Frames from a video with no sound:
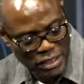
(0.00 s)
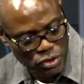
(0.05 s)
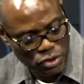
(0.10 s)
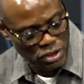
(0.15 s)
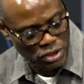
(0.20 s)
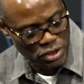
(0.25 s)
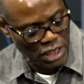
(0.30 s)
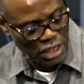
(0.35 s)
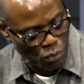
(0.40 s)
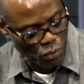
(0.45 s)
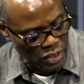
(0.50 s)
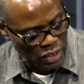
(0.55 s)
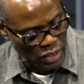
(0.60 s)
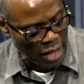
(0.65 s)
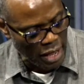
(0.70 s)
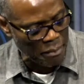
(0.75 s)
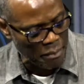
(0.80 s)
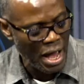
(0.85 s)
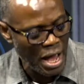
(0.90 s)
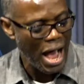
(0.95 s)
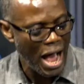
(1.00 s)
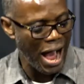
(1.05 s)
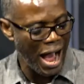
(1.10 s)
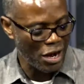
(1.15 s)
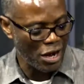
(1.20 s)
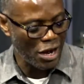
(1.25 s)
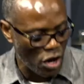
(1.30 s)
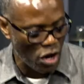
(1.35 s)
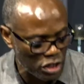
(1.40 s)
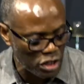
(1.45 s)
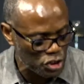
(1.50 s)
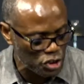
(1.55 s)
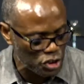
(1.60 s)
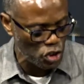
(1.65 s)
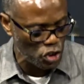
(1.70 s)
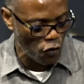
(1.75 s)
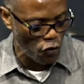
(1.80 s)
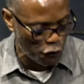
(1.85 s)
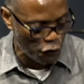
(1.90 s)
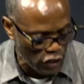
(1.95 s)
to deal with them according to
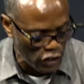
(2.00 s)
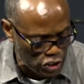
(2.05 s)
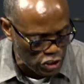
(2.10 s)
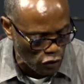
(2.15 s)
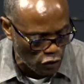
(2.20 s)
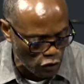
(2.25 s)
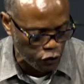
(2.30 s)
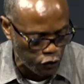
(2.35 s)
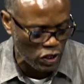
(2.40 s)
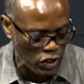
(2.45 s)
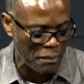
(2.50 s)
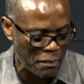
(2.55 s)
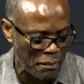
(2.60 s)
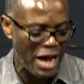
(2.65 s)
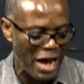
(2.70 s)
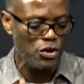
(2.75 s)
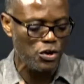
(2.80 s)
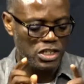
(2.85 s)
your vision for them and your